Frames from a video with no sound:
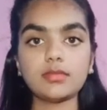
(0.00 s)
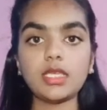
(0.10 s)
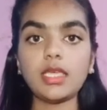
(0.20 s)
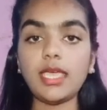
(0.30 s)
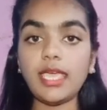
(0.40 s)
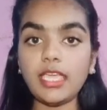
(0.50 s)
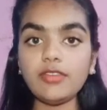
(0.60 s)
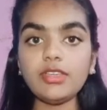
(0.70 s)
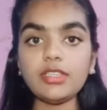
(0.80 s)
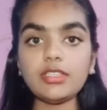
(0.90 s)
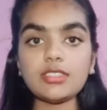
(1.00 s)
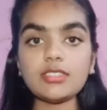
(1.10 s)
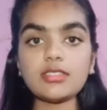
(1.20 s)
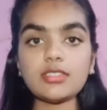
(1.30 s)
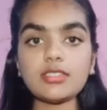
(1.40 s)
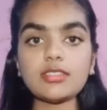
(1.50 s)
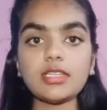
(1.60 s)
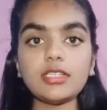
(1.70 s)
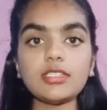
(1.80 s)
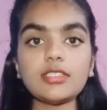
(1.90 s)
Airway resistance it
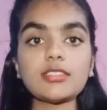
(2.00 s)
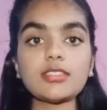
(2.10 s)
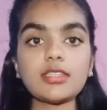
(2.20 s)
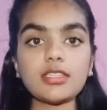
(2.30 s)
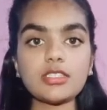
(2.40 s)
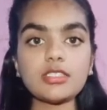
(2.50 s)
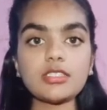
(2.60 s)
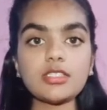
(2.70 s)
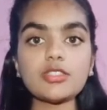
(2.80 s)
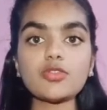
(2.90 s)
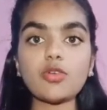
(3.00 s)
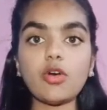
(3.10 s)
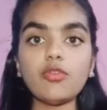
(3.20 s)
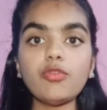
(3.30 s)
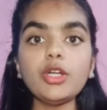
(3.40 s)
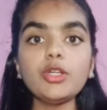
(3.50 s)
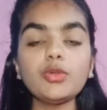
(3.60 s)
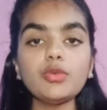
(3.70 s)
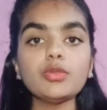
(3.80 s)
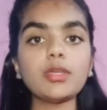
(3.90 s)
is the resistance offered to
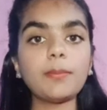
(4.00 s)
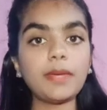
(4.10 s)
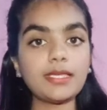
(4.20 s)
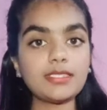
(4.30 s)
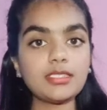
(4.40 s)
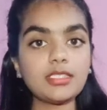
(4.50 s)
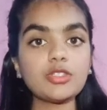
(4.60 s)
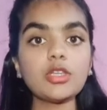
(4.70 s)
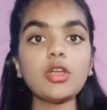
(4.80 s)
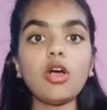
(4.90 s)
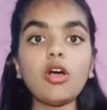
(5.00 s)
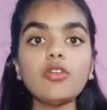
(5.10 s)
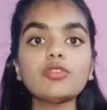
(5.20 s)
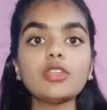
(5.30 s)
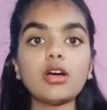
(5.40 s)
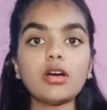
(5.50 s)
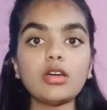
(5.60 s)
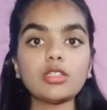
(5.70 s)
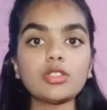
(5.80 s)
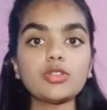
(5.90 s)
the passage of the
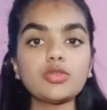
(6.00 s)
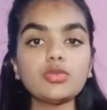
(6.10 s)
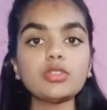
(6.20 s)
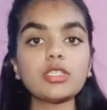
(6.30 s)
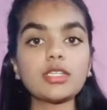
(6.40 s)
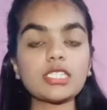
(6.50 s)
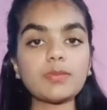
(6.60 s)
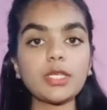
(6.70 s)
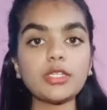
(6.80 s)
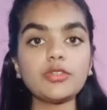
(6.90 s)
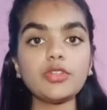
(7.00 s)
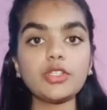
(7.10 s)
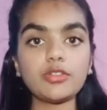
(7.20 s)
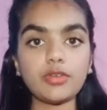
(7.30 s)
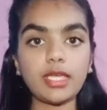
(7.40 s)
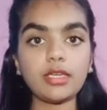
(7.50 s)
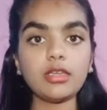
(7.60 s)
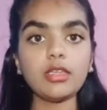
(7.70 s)
earth through the respiratory tract.